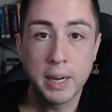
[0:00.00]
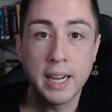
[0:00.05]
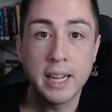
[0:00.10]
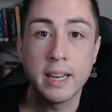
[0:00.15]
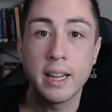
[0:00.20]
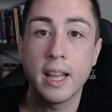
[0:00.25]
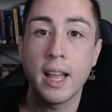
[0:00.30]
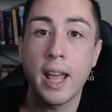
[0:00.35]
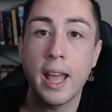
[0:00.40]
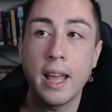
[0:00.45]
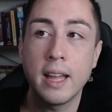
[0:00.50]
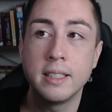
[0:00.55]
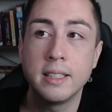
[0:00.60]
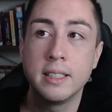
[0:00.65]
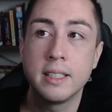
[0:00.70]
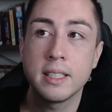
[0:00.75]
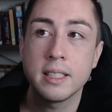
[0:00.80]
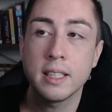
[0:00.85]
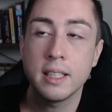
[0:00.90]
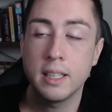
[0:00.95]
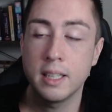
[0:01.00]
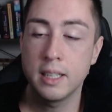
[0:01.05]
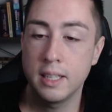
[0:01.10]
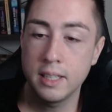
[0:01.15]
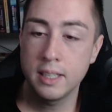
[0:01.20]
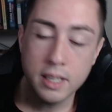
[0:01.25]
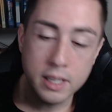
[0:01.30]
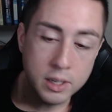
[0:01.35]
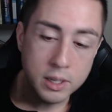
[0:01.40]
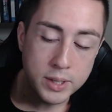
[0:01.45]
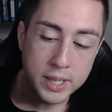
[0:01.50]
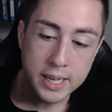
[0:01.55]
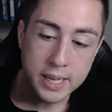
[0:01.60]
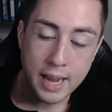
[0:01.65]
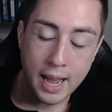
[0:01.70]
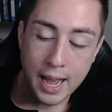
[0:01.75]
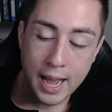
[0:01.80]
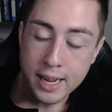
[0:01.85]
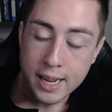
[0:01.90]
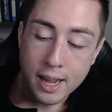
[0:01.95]
But, and you know what,
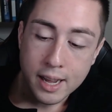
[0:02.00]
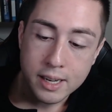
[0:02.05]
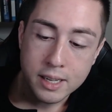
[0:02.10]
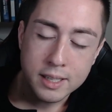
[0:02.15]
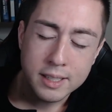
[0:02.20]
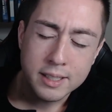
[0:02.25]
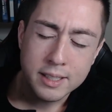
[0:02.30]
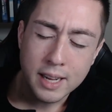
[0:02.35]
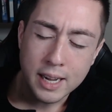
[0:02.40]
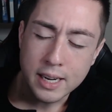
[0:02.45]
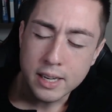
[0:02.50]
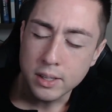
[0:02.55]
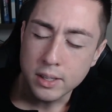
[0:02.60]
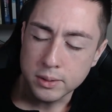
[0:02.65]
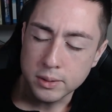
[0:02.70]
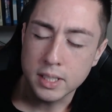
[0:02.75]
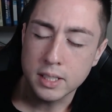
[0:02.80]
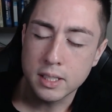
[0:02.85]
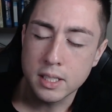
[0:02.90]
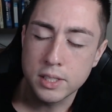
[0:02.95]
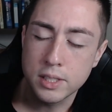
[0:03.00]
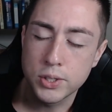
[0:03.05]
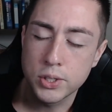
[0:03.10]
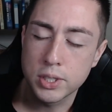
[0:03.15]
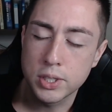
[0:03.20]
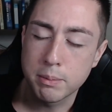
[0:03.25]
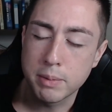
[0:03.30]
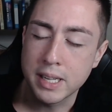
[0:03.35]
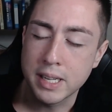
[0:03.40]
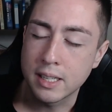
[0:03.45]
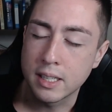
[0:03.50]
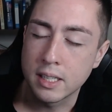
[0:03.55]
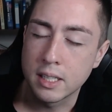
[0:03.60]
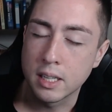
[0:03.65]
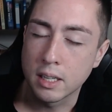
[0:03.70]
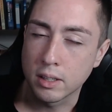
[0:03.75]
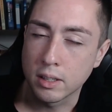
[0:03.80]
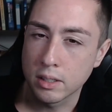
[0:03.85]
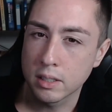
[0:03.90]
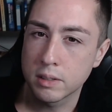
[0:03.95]
I, I, I know that this is a bit
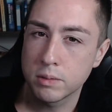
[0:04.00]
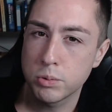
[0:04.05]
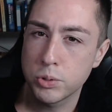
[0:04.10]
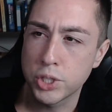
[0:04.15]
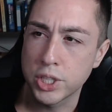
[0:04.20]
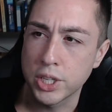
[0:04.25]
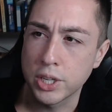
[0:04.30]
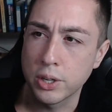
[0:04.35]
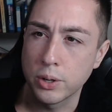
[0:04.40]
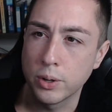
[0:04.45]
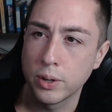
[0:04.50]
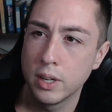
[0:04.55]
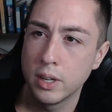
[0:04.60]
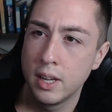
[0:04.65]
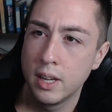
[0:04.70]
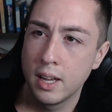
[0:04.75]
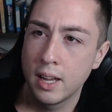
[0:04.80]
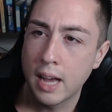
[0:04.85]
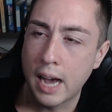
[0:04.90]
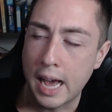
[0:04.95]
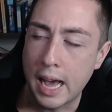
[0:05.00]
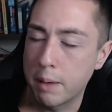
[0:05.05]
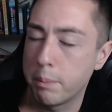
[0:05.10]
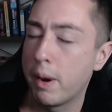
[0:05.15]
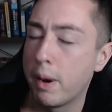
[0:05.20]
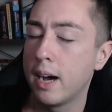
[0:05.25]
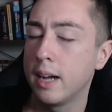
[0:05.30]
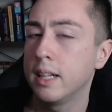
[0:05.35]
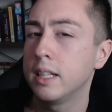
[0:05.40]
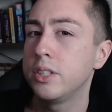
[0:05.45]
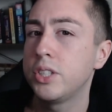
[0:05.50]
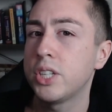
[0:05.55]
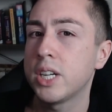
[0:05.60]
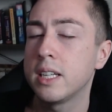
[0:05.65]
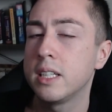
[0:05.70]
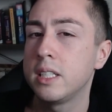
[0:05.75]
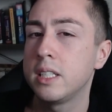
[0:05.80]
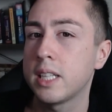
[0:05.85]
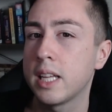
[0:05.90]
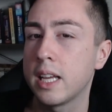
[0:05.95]
dark, so I
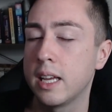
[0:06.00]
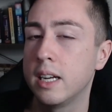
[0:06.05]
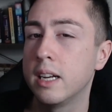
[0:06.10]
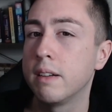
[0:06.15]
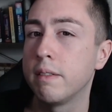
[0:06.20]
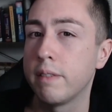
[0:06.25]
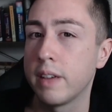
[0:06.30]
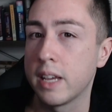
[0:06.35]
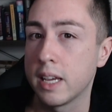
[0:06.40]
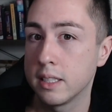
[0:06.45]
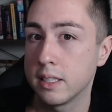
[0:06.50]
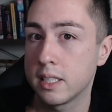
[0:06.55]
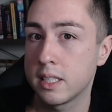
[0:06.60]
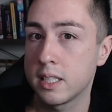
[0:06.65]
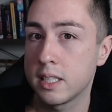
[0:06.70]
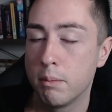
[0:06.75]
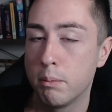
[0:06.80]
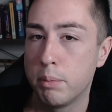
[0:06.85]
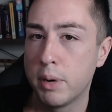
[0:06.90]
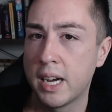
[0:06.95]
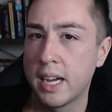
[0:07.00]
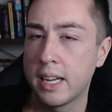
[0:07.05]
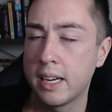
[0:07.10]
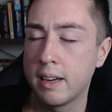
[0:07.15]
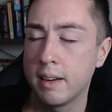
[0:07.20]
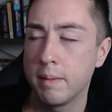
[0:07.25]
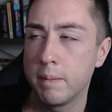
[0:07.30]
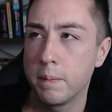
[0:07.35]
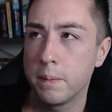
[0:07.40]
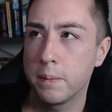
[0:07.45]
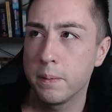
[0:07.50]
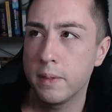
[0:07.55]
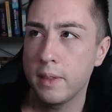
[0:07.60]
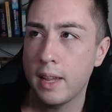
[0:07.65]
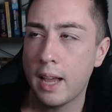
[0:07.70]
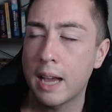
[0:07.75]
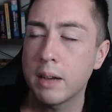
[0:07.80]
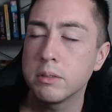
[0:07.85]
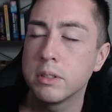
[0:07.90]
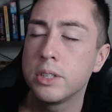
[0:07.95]
apologize in advance, but
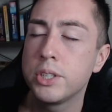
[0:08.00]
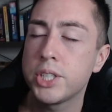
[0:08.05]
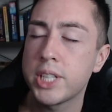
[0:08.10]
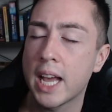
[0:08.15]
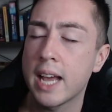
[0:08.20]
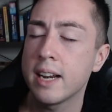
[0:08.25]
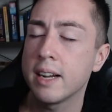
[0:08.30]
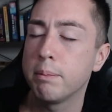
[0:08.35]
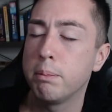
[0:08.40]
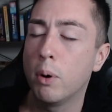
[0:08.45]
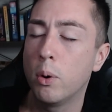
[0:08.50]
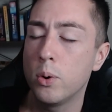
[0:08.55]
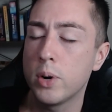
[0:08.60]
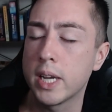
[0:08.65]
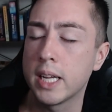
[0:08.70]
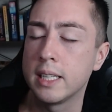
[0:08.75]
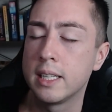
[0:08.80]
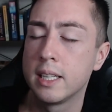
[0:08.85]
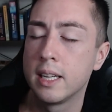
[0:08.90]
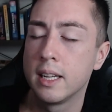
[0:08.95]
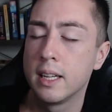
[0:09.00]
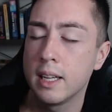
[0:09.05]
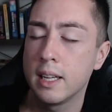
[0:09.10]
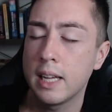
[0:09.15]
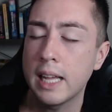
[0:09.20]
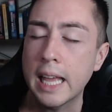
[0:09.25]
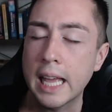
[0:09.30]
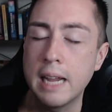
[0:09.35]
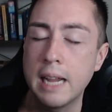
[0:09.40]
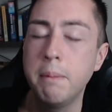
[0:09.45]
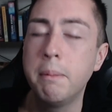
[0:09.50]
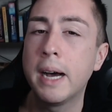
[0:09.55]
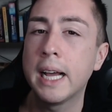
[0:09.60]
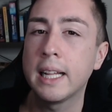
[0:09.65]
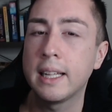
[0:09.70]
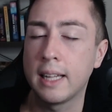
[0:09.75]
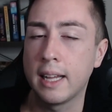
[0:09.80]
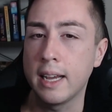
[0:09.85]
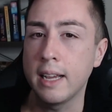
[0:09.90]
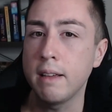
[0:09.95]
I was at a point in my
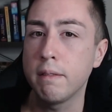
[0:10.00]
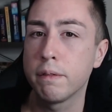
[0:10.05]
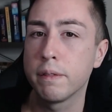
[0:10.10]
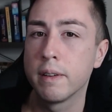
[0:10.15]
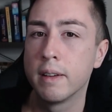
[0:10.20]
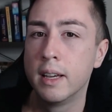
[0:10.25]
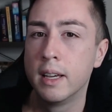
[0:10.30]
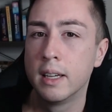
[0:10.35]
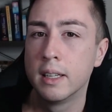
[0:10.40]
life